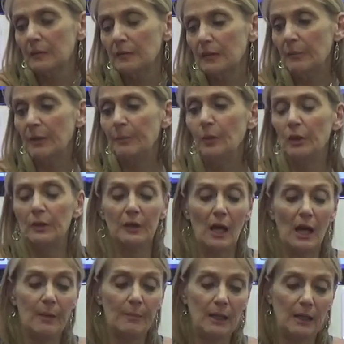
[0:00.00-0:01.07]
Somebody put in
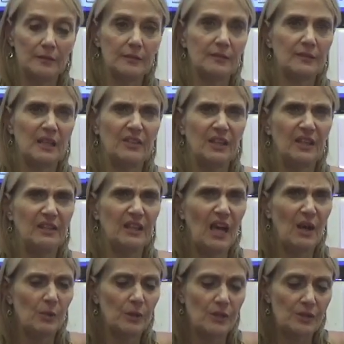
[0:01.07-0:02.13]
comments because I think
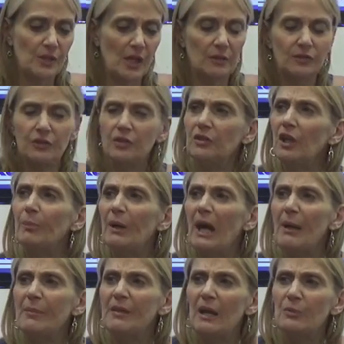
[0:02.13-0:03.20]
that was. Uh, do you know,
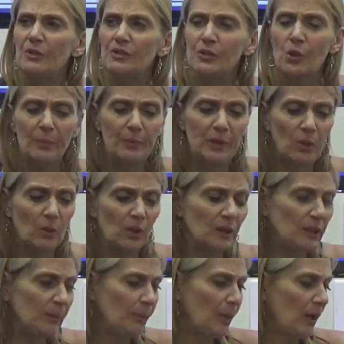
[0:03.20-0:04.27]
Bobby, that was Scorpio or
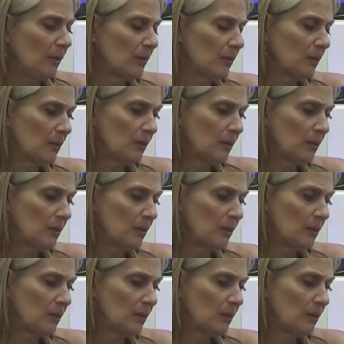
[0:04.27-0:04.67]
Libra?